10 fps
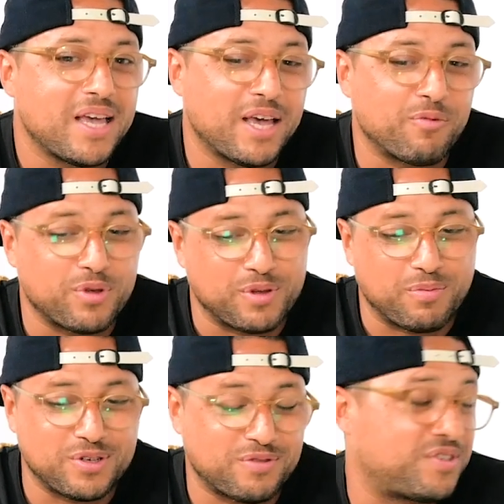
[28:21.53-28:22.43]
and with a
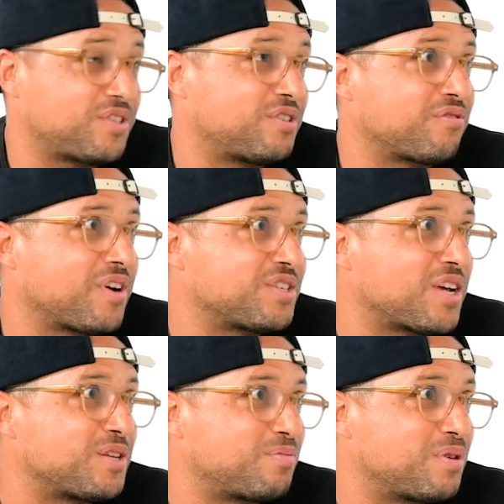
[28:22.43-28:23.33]
bunch of
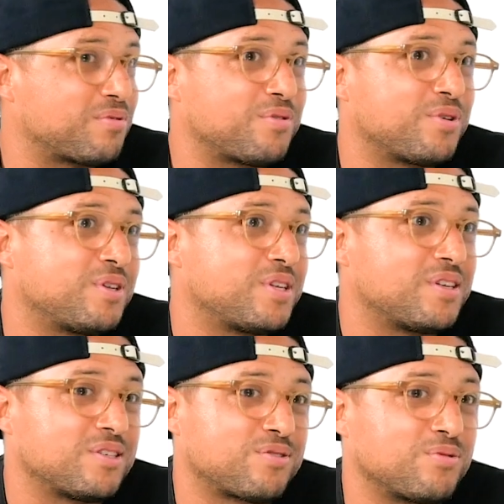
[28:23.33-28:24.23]
disenfranchised people, and then
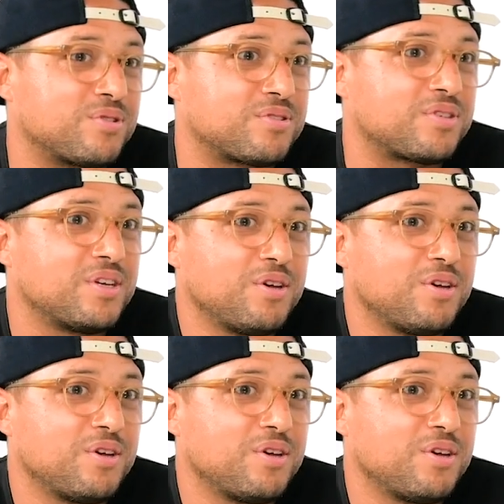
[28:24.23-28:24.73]
as soon as,